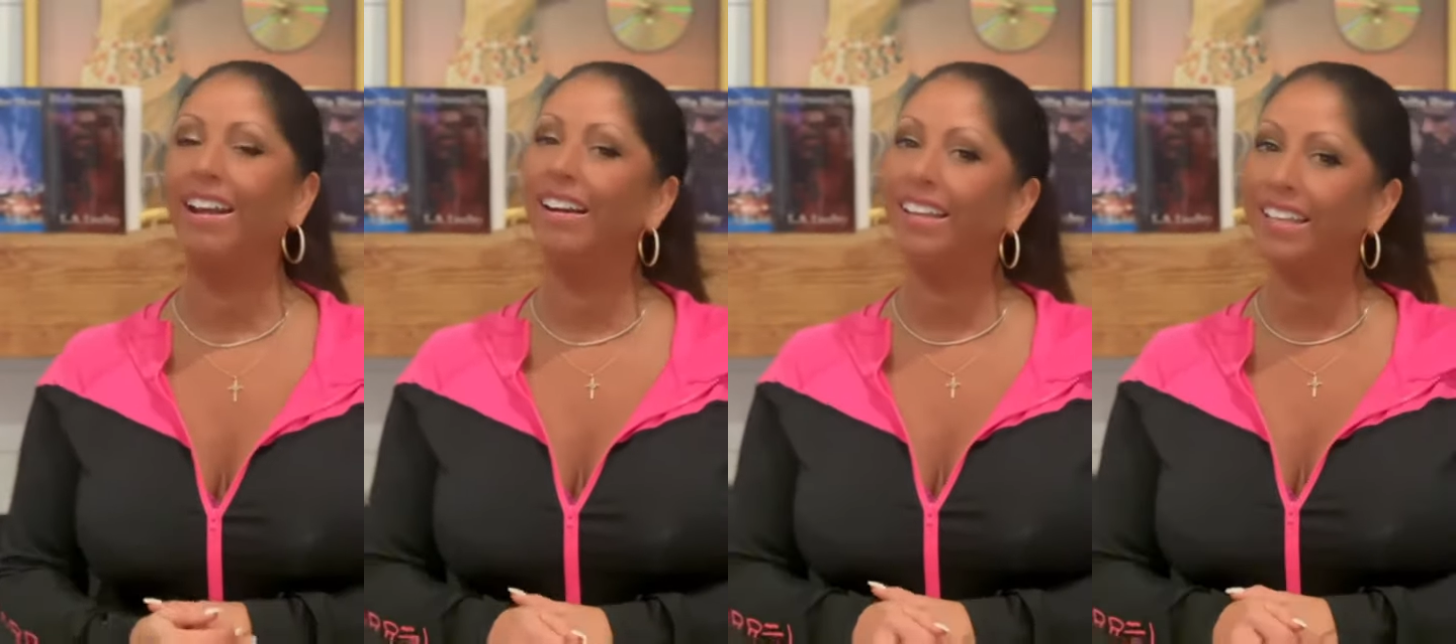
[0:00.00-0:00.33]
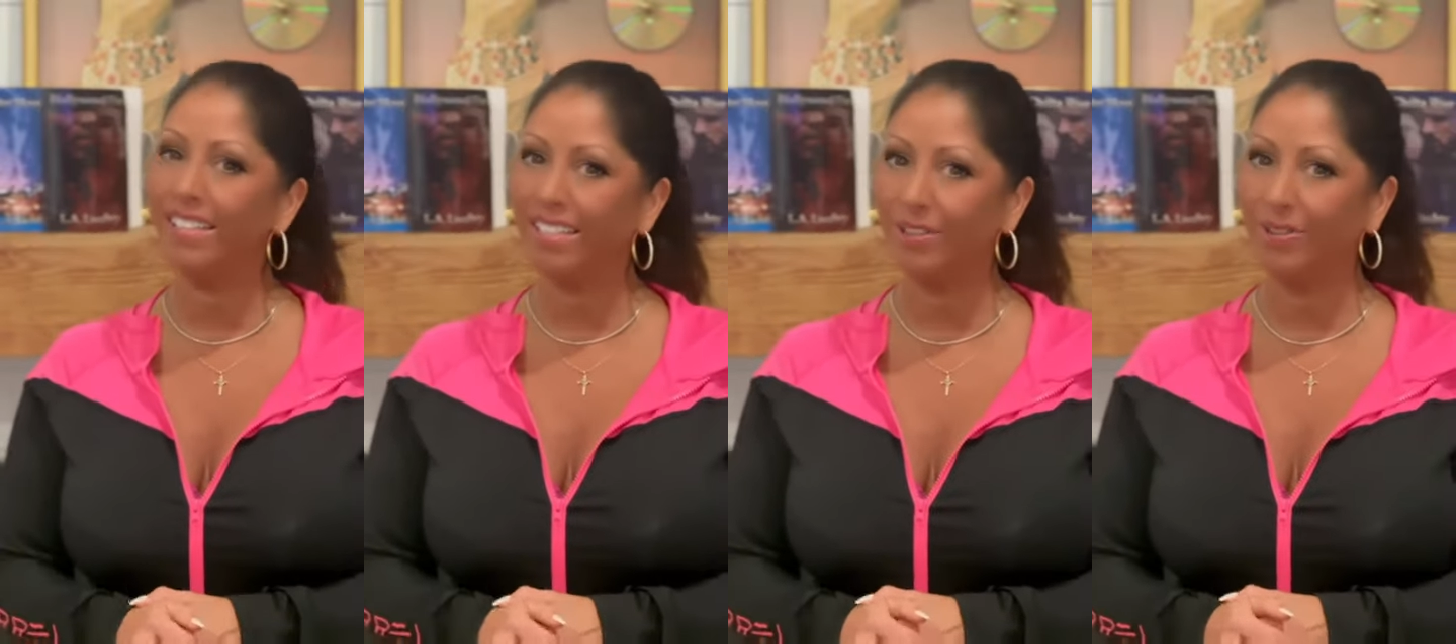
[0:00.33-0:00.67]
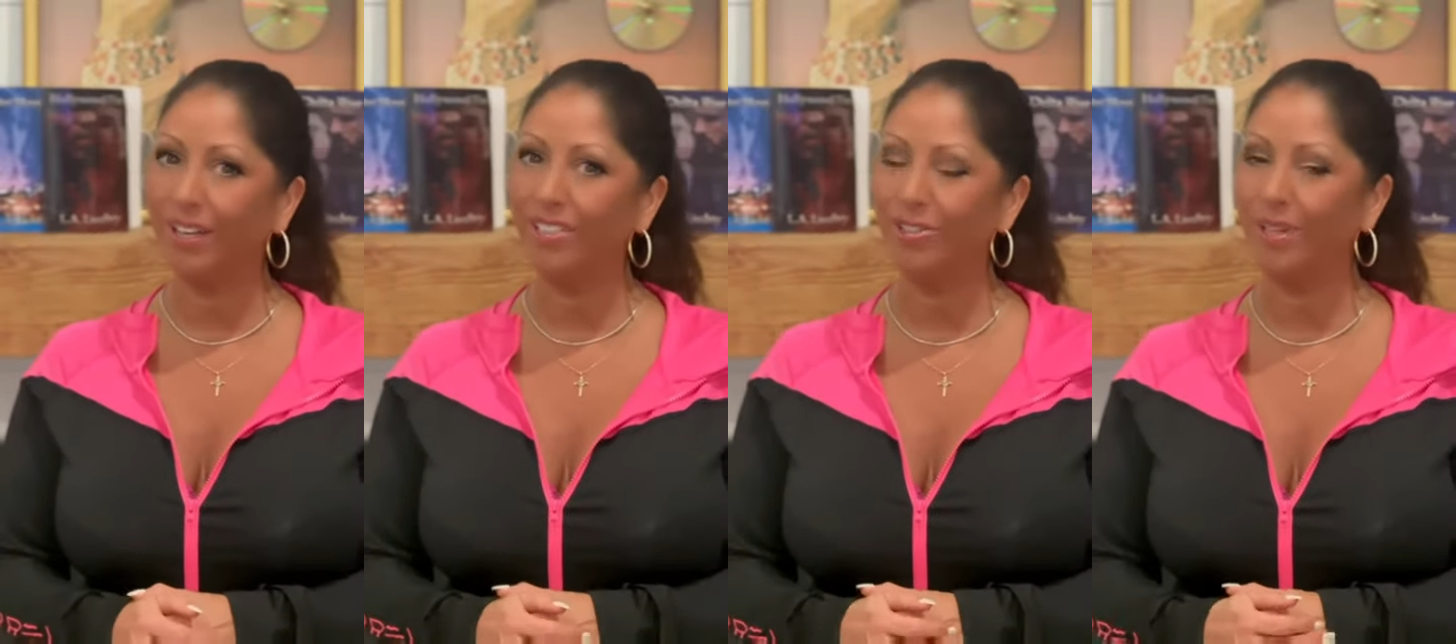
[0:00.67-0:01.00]
are
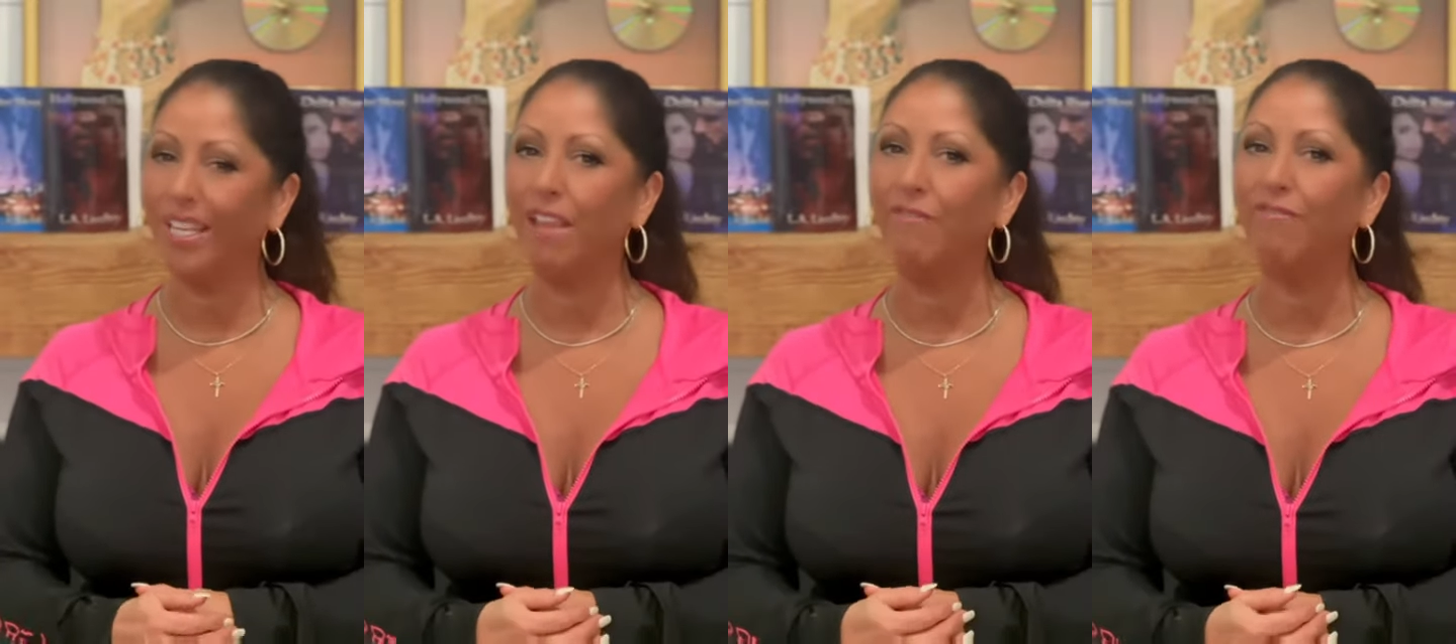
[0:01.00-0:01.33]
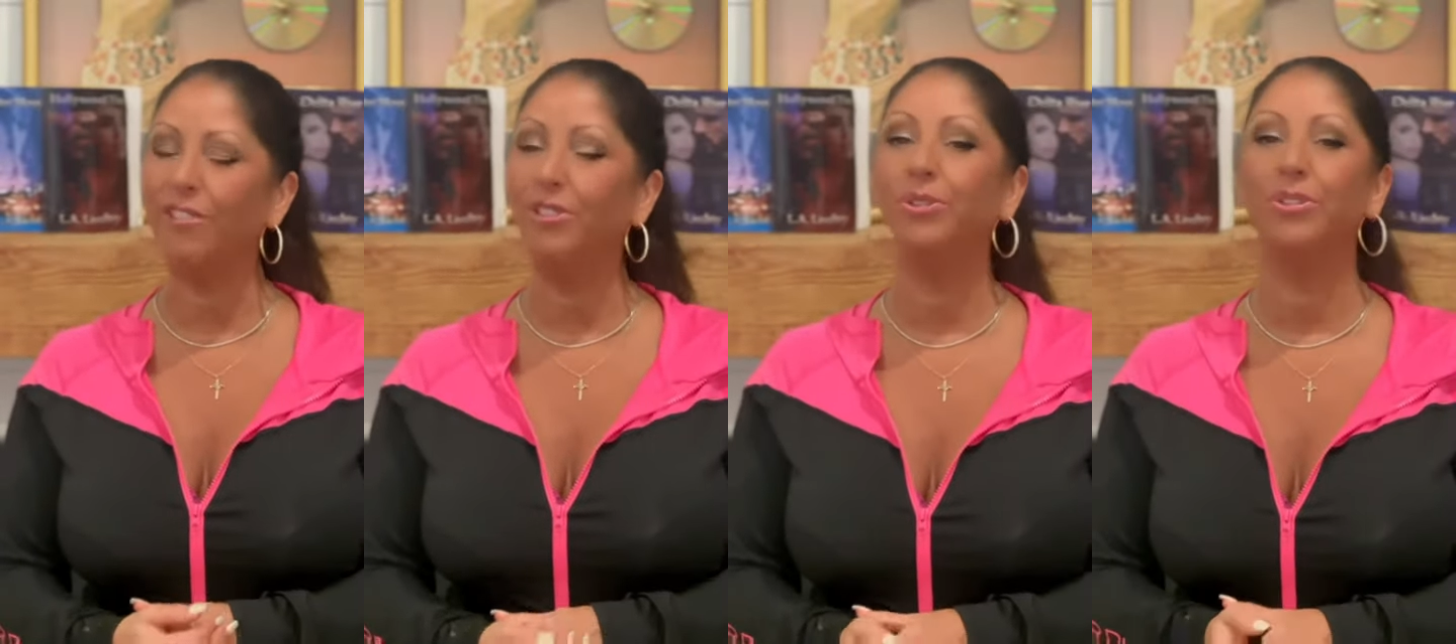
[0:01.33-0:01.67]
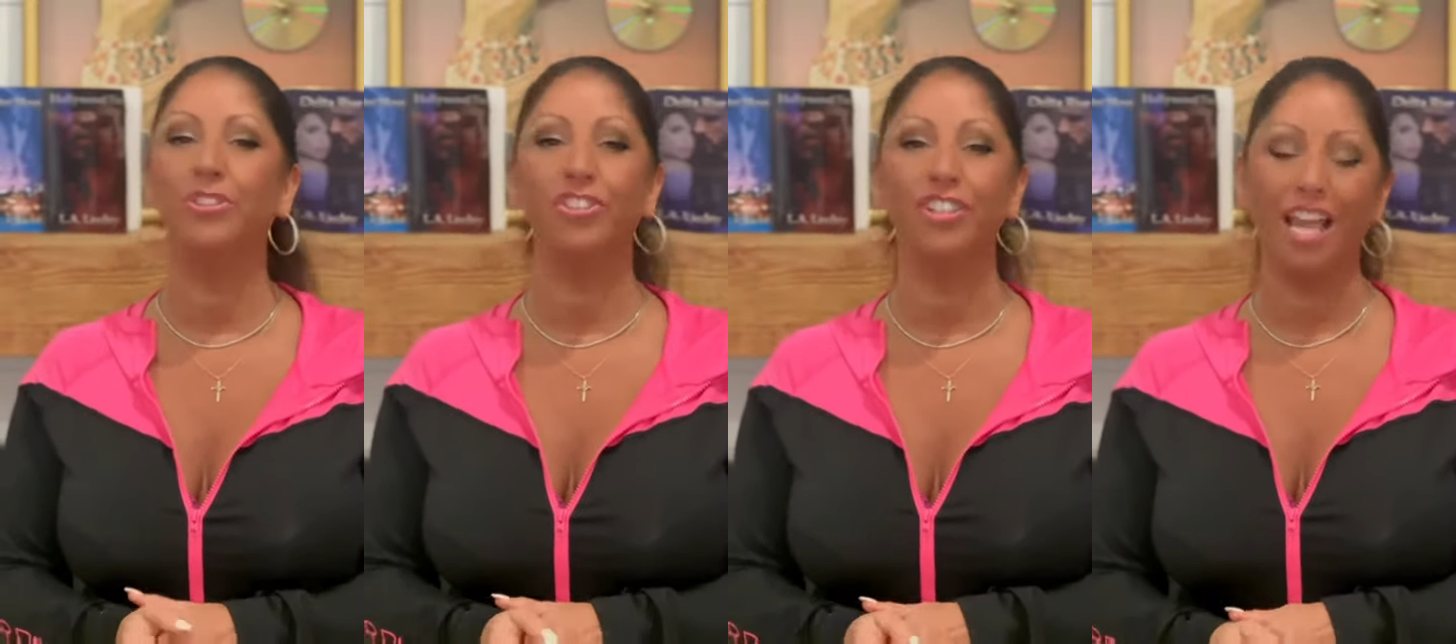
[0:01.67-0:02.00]
considering doing a full
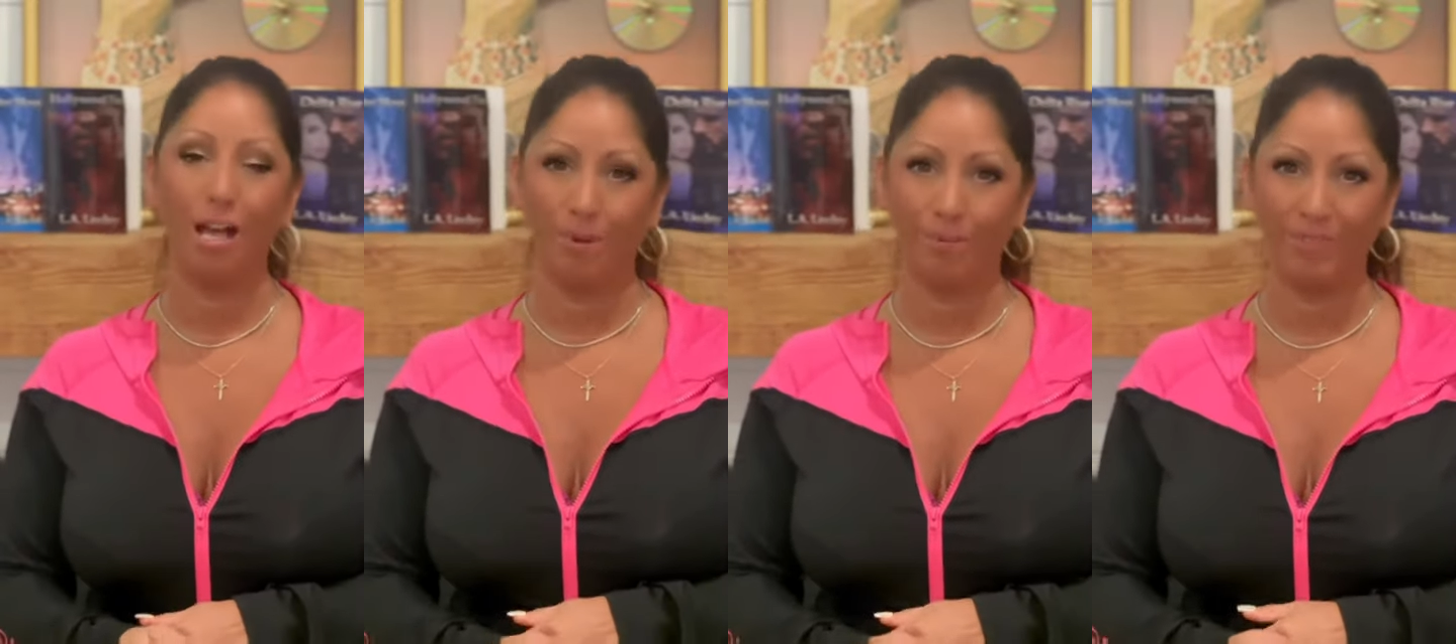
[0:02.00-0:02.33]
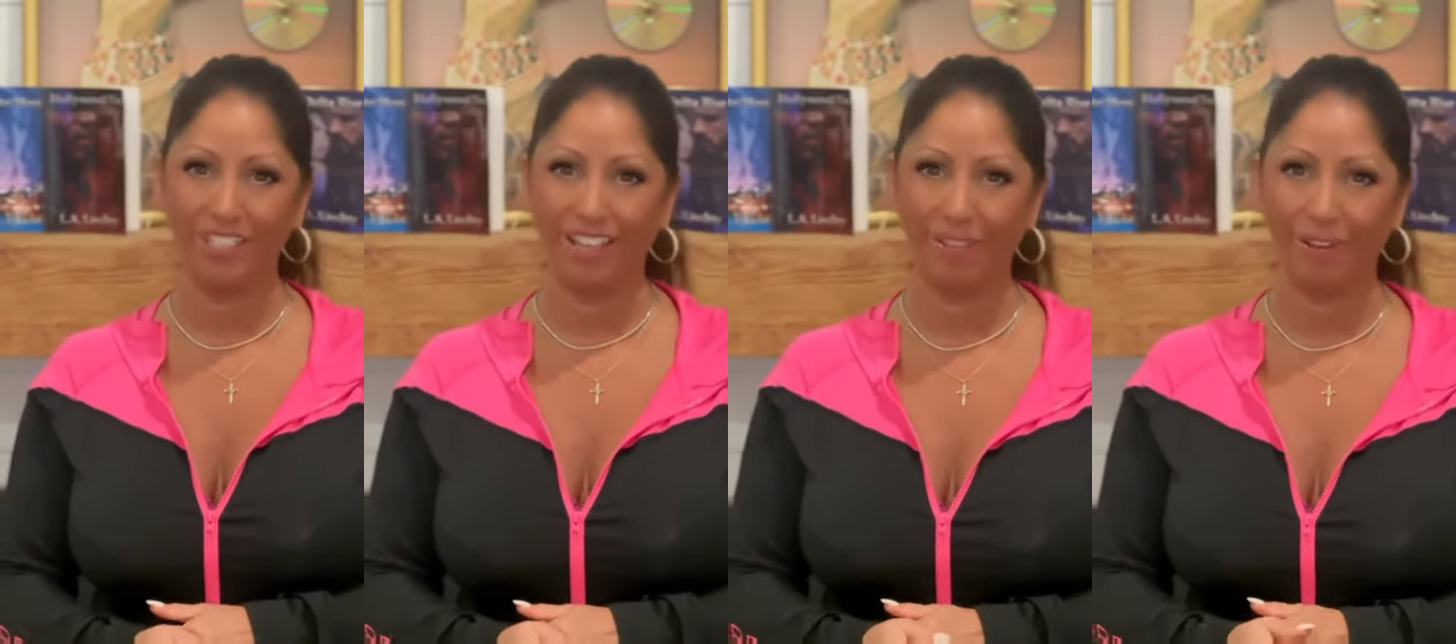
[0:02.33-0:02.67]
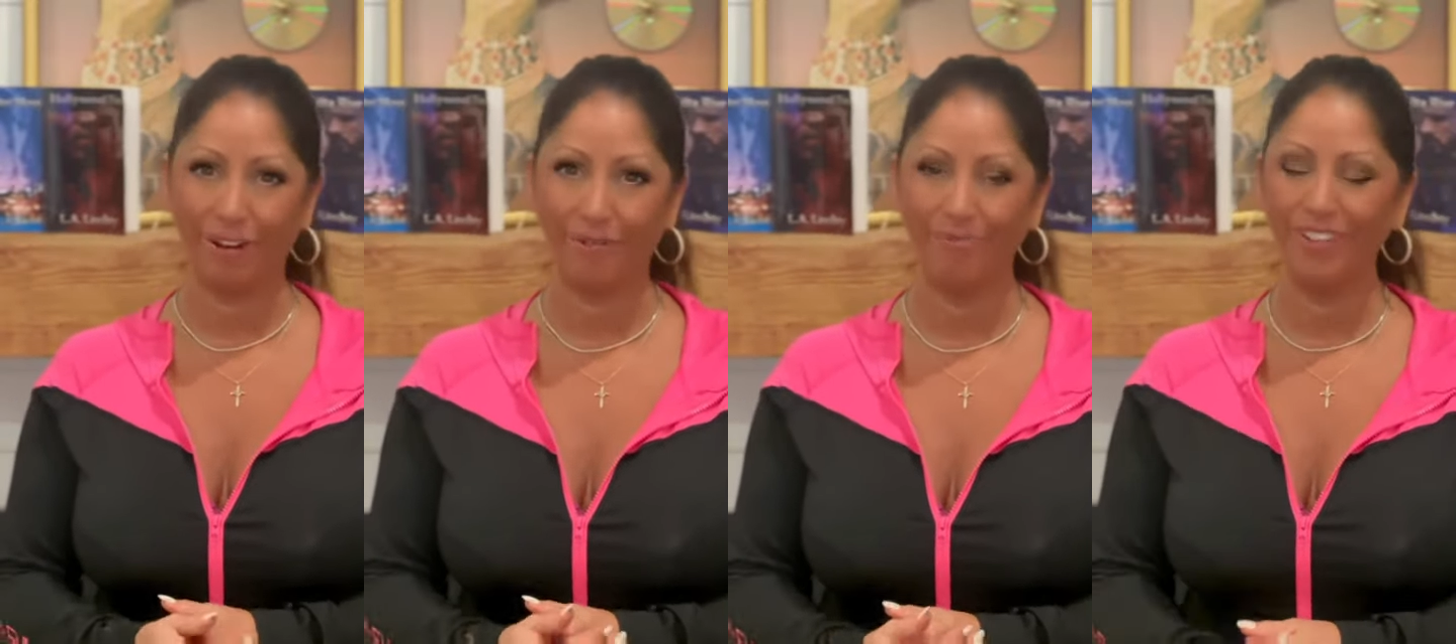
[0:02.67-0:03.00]
Christian album together.